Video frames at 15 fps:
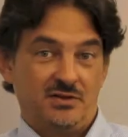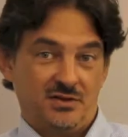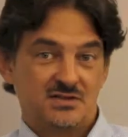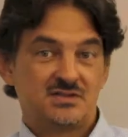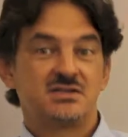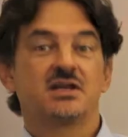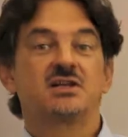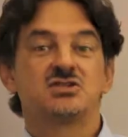the
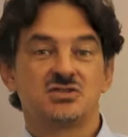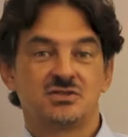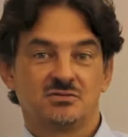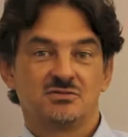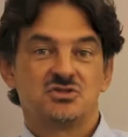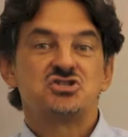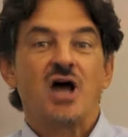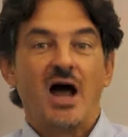
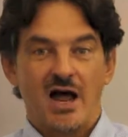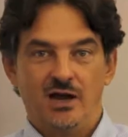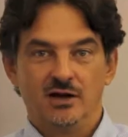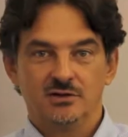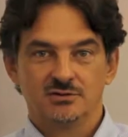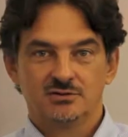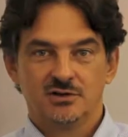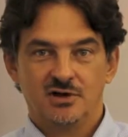sixth
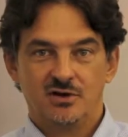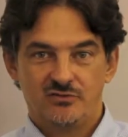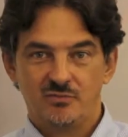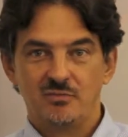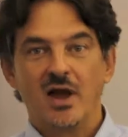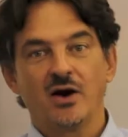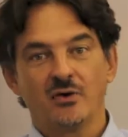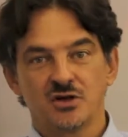child of
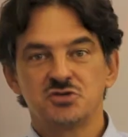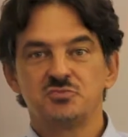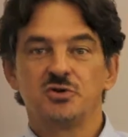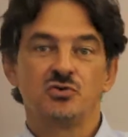a marriage